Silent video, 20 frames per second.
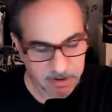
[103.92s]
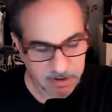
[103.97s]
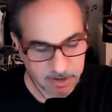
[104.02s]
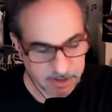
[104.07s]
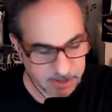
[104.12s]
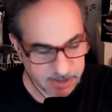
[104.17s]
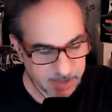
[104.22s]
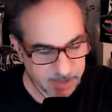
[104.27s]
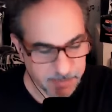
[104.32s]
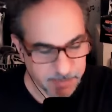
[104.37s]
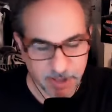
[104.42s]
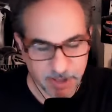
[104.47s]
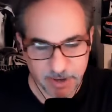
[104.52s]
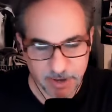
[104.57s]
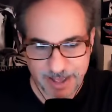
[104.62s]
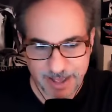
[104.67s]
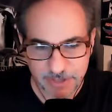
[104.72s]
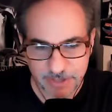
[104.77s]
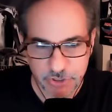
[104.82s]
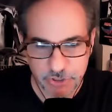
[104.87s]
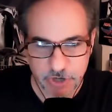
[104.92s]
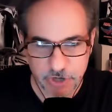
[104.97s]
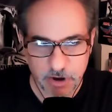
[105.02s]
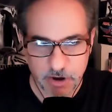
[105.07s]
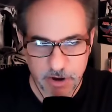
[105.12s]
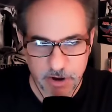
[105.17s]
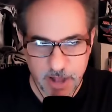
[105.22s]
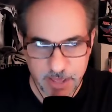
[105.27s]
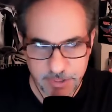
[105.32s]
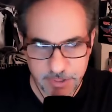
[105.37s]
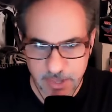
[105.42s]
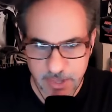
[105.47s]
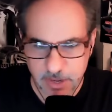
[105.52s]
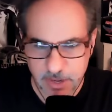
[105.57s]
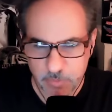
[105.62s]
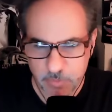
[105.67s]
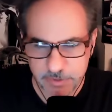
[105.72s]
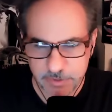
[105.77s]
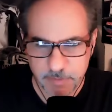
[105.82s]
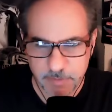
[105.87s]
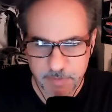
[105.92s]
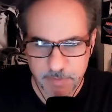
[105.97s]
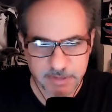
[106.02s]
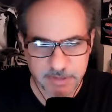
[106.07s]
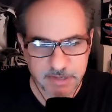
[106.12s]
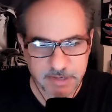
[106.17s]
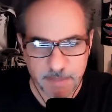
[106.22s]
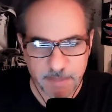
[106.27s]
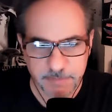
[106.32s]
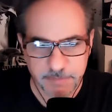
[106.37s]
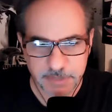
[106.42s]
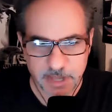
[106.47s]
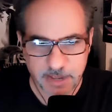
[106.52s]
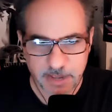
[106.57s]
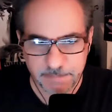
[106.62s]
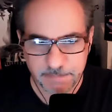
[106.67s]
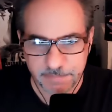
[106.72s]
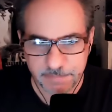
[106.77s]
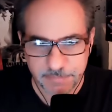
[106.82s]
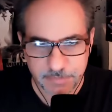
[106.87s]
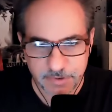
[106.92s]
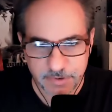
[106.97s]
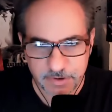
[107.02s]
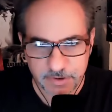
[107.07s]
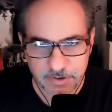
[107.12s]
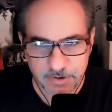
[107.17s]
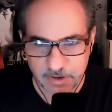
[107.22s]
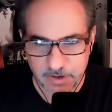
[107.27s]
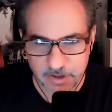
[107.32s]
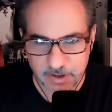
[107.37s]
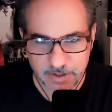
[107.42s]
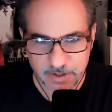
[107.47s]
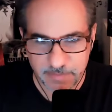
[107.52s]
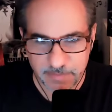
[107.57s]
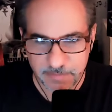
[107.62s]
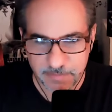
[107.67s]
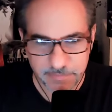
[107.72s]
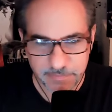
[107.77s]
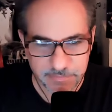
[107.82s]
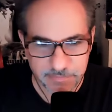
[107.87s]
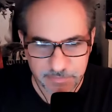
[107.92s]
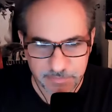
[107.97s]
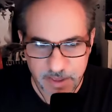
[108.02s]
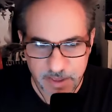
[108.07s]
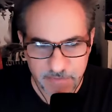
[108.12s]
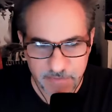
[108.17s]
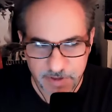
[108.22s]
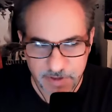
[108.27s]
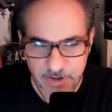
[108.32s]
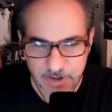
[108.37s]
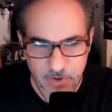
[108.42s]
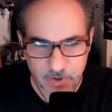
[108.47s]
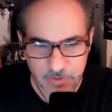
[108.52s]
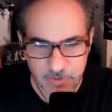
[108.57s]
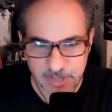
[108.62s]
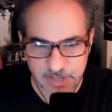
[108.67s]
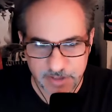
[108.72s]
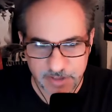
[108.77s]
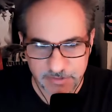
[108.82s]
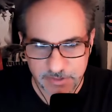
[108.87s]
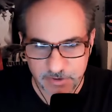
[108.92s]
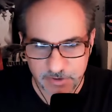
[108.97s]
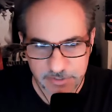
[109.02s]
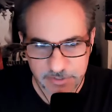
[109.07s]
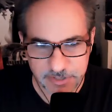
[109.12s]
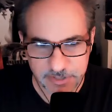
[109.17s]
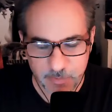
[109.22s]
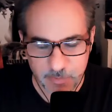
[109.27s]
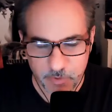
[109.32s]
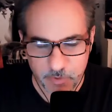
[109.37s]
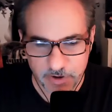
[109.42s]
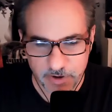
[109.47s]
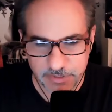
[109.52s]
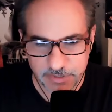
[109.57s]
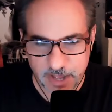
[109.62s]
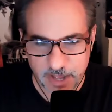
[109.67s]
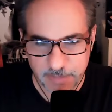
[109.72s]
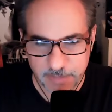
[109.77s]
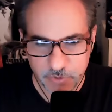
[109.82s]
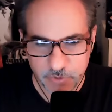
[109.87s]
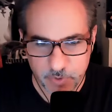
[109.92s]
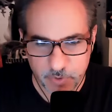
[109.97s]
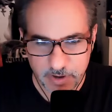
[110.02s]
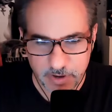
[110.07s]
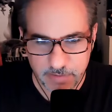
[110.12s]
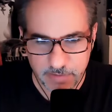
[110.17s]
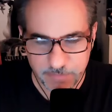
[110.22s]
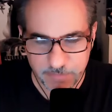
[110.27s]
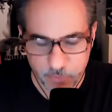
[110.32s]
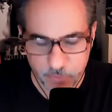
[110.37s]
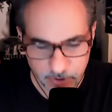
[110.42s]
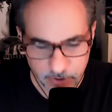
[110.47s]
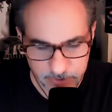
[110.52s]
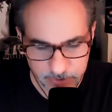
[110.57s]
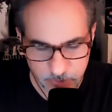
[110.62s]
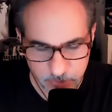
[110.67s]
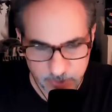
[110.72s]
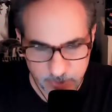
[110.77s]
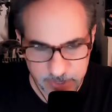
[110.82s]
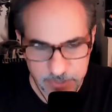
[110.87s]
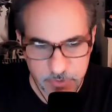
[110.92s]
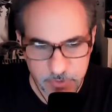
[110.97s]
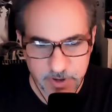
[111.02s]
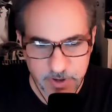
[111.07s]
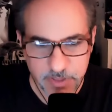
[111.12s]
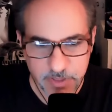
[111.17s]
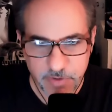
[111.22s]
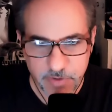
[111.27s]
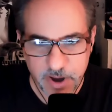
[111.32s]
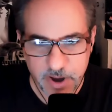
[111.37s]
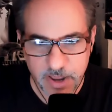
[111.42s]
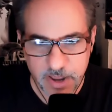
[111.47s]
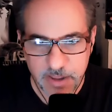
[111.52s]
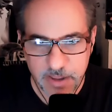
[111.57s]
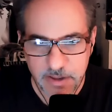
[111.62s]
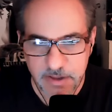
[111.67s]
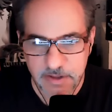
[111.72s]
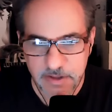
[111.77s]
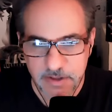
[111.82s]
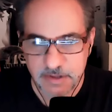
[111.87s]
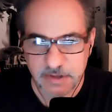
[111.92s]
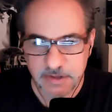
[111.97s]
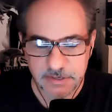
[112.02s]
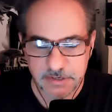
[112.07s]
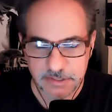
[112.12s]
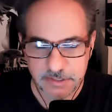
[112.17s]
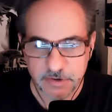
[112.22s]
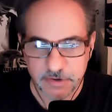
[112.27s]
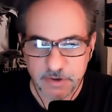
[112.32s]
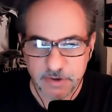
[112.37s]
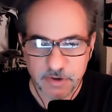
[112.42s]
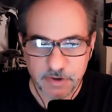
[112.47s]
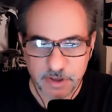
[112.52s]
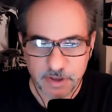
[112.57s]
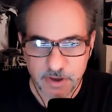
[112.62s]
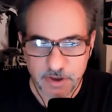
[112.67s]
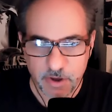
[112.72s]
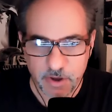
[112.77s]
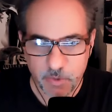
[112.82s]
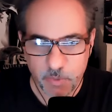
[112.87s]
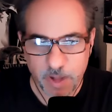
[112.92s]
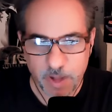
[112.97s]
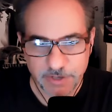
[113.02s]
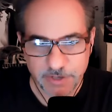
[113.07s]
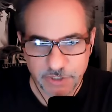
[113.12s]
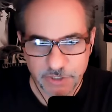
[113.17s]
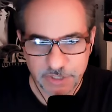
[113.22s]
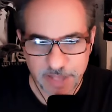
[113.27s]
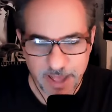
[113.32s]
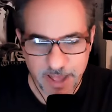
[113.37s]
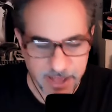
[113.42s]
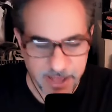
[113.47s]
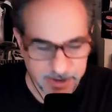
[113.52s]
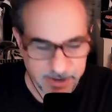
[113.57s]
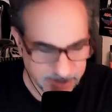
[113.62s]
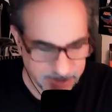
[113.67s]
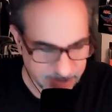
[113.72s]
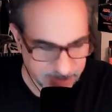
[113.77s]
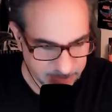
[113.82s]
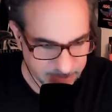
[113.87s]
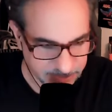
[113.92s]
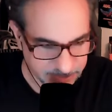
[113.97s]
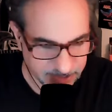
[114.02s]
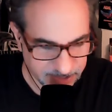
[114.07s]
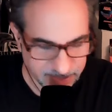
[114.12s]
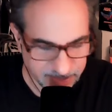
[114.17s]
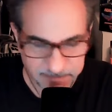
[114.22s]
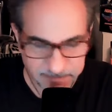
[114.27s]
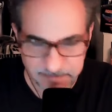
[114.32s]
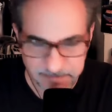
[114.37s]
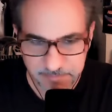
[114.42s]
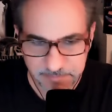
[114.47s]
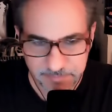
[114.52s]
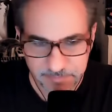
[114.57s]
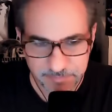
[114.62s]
It came out last year. I think it was in my top 10. That video is out there somewhere, top 20 for 2023. So you can go watch that and...